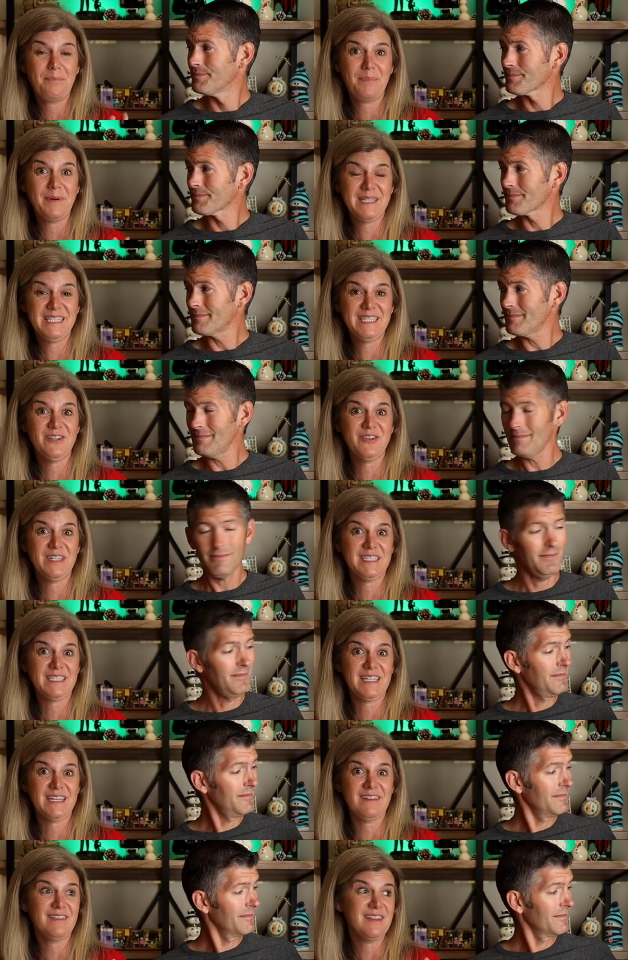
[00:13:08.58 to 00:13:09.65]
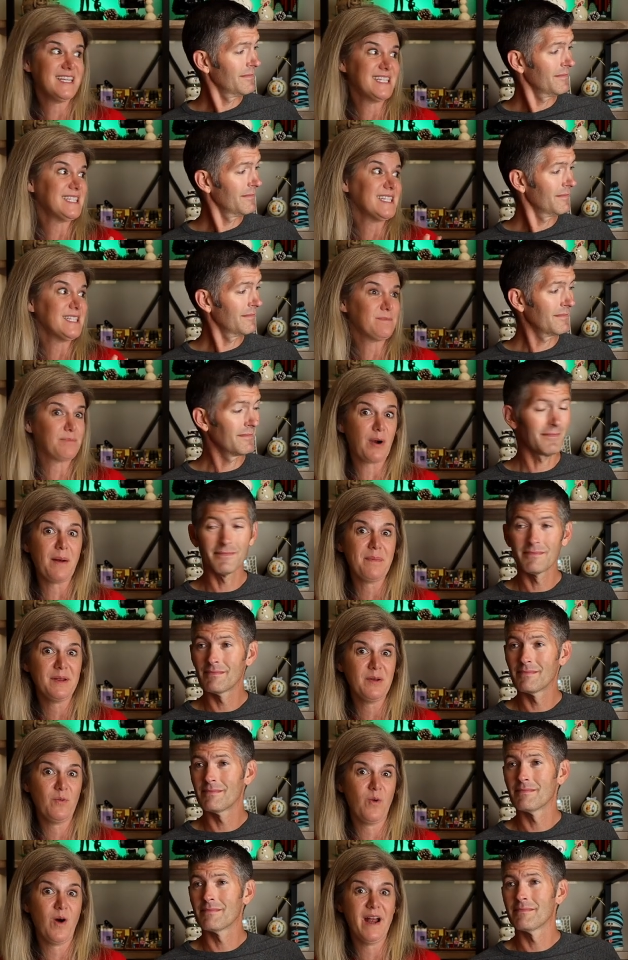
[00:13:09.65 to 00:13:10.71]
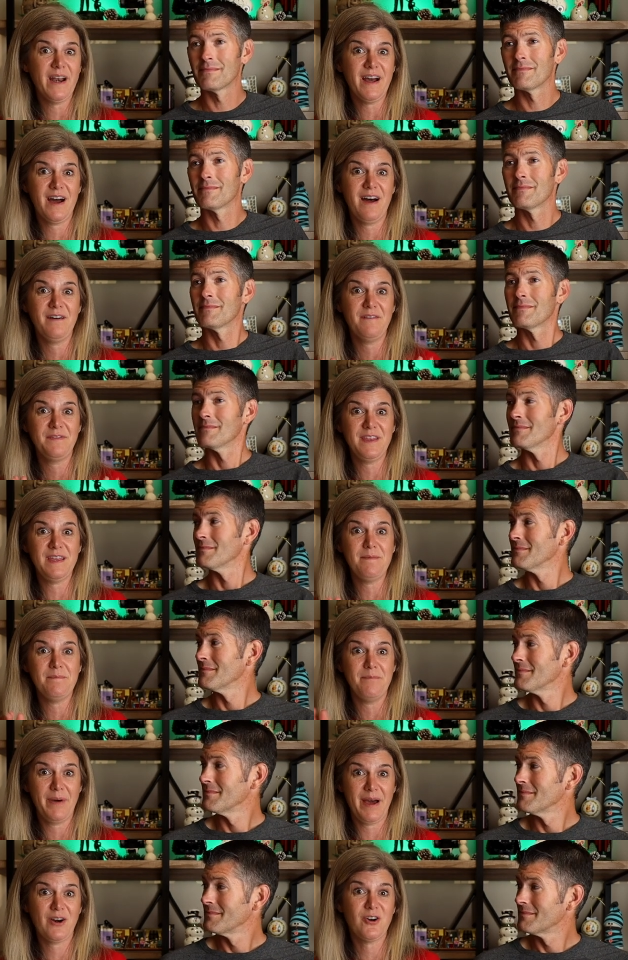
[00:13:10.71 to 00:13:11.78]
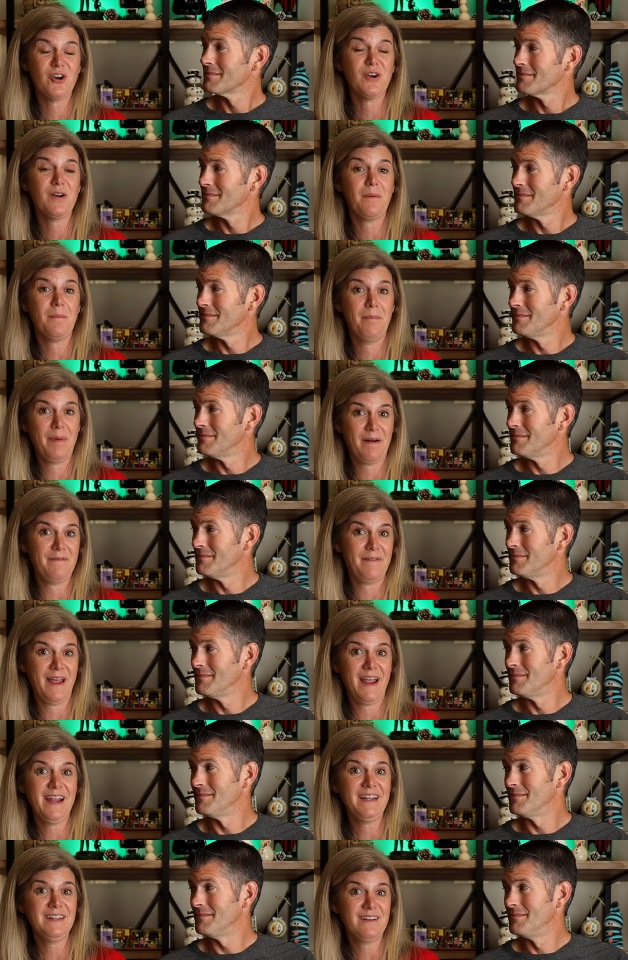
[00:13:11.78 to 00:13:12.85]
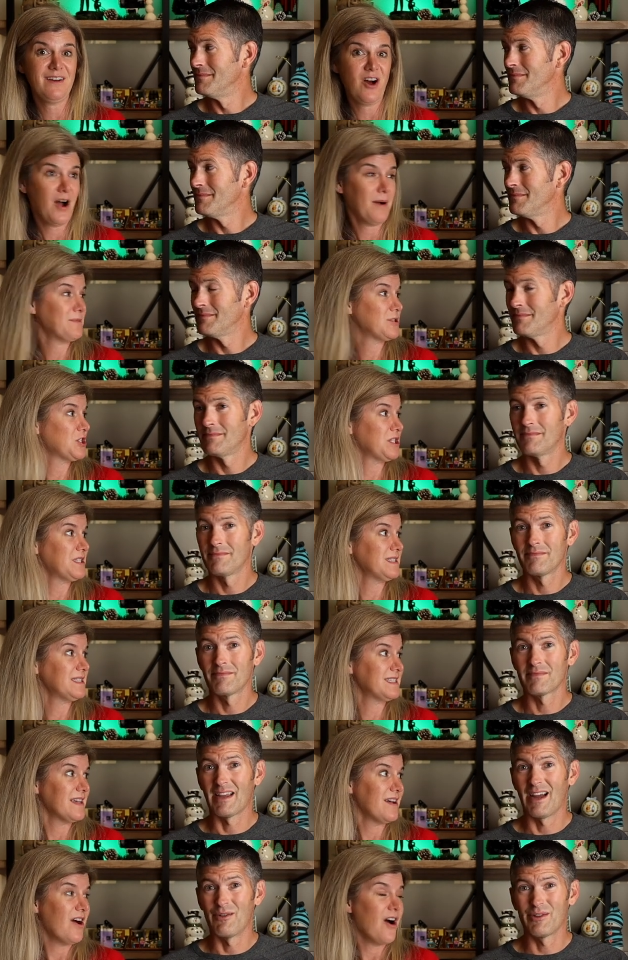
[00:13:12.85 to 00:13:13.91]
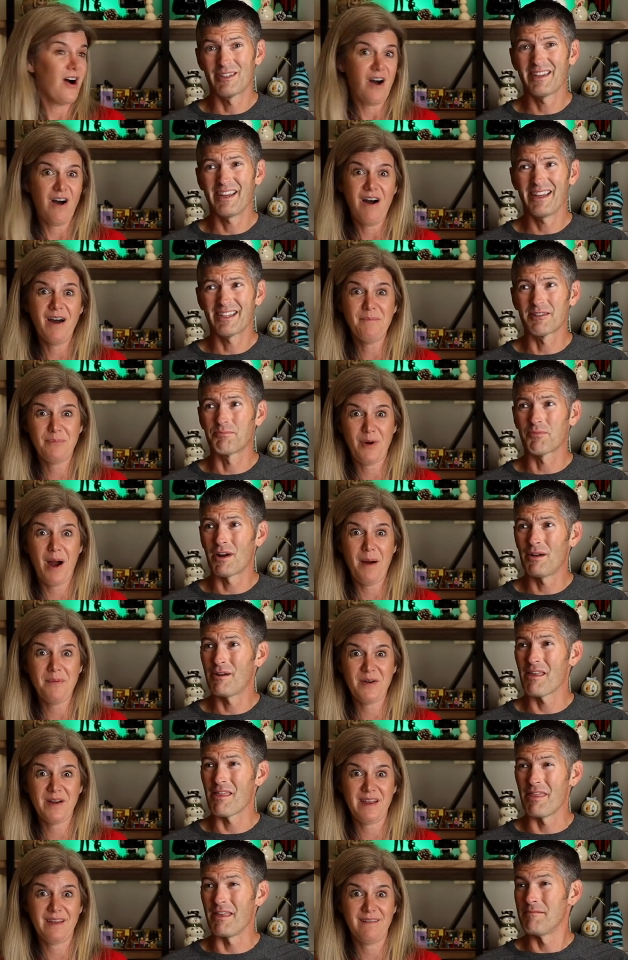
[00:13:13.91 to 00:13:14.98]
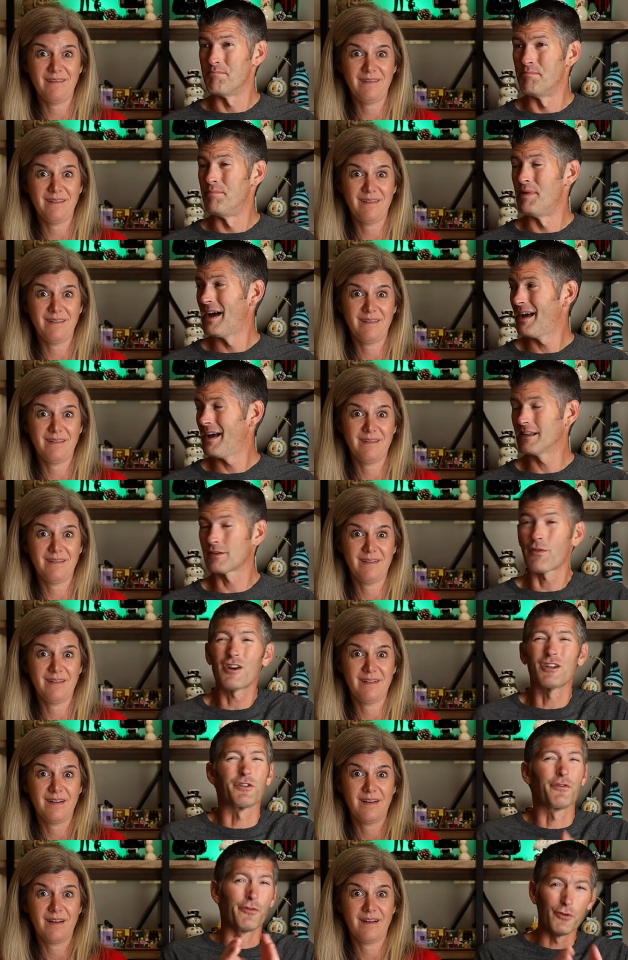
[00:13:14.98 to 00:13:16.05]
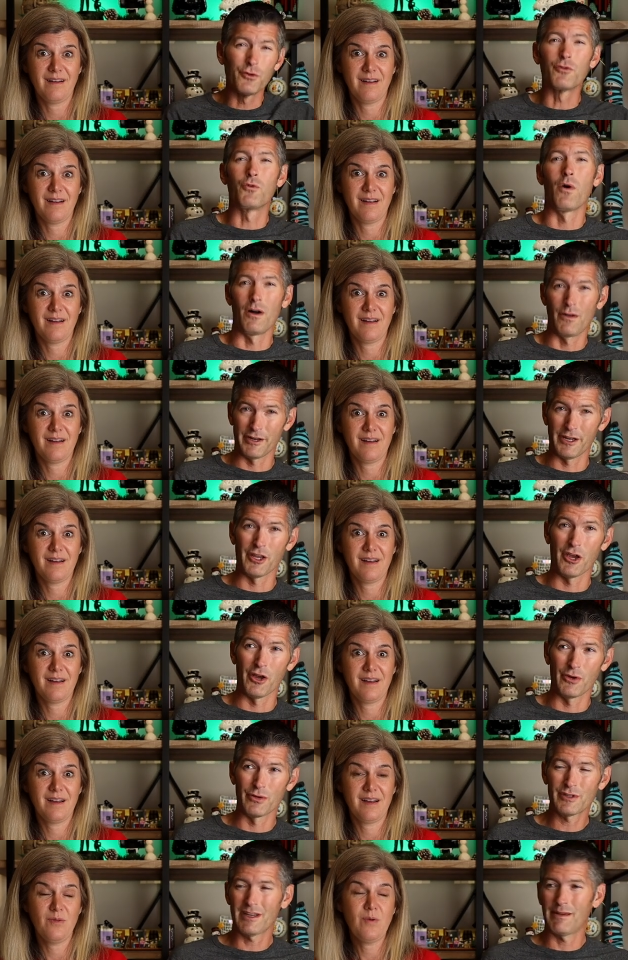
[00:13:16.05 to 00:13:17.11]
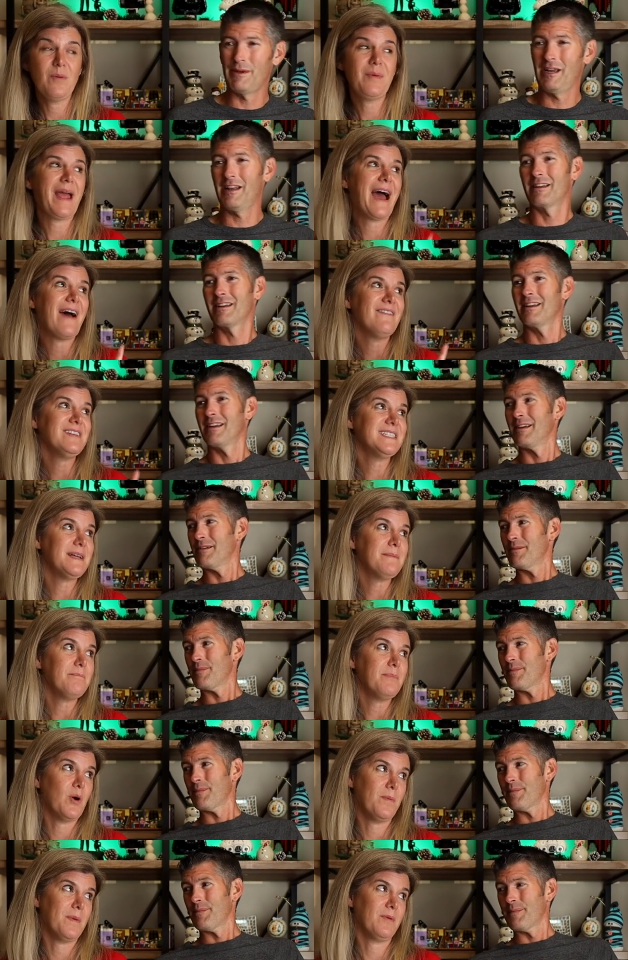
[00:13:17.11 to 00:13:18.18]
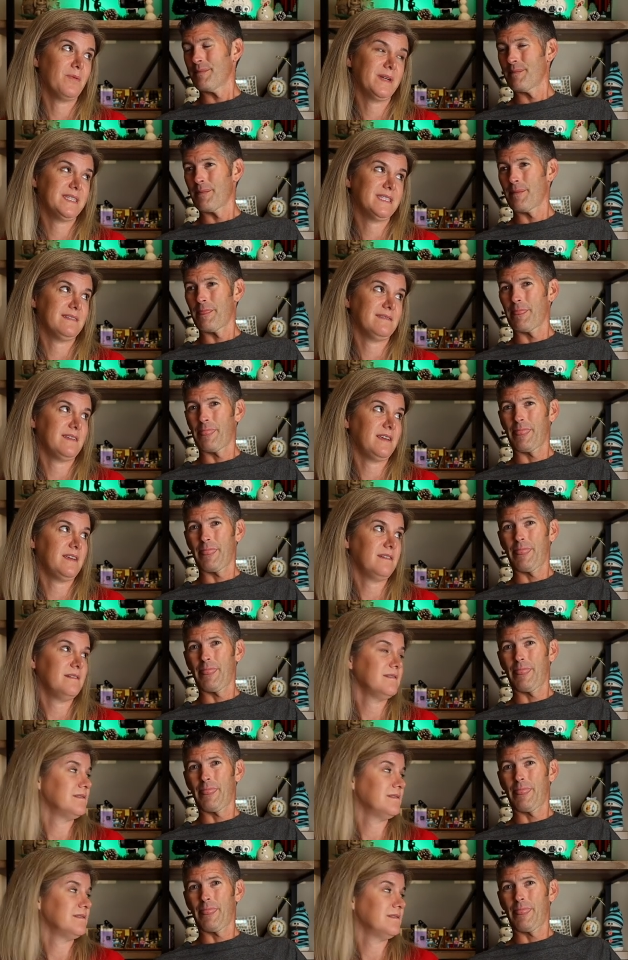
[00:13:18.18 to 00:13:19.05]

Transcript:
Speaker 1: But seriously, this is probably one of the better buffet options.
Speaker 2: I would say it's probably the best as far as food quality goes.
Speaker 1: I well, mean, we haven't done Boma recently.